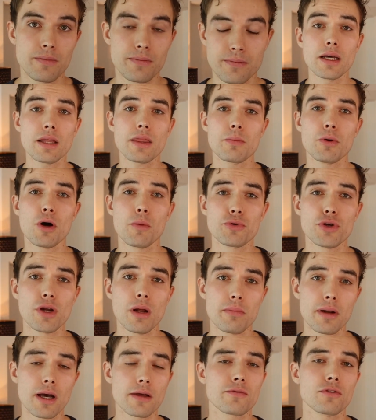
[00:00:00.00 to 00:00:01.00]
Another
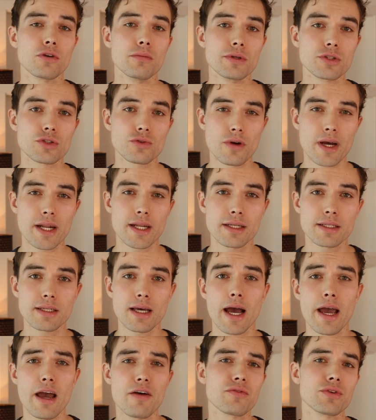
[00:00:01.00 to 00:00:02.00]
popular platform is Reddit.
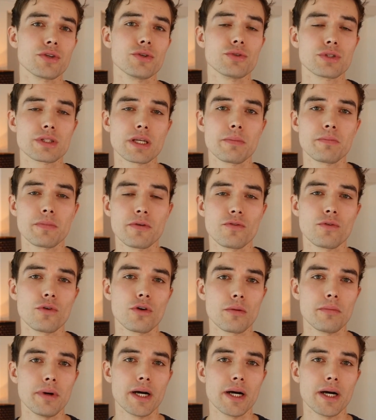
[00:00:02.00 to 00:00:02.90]
I haven't used that before,